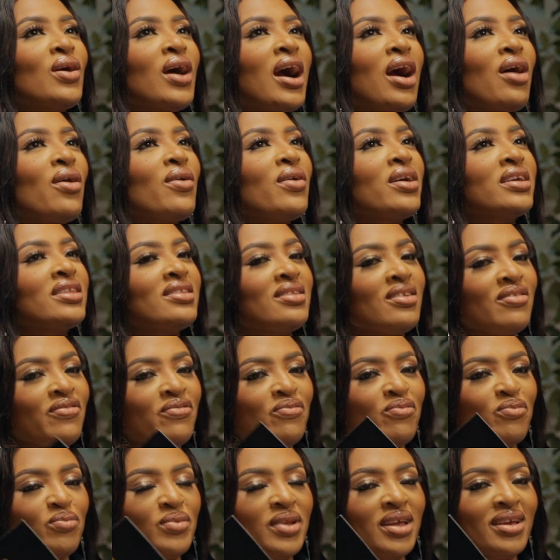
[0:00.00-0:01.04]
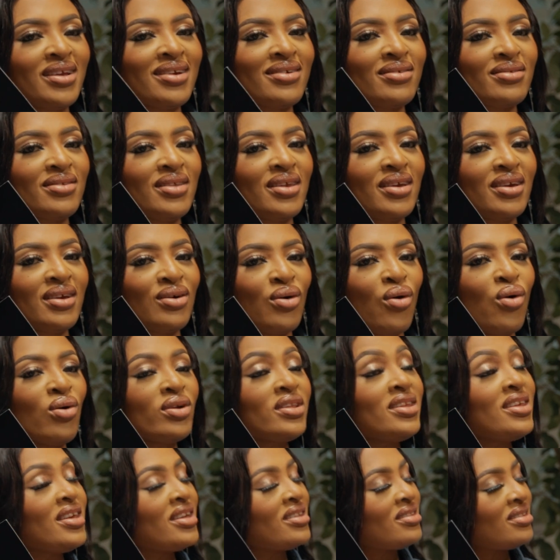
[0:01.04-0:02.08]
how has the
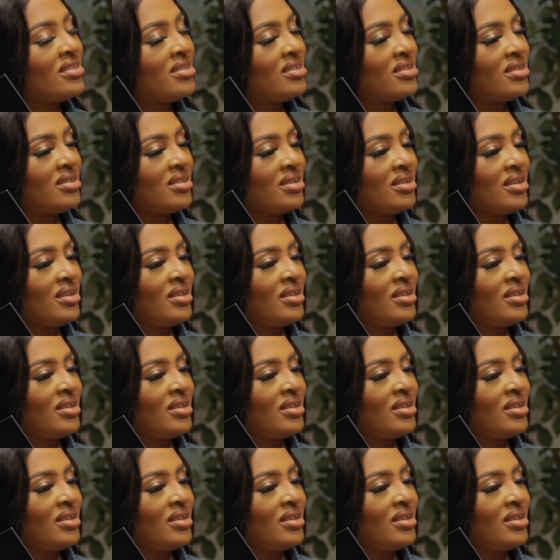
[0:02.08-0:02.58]
audience,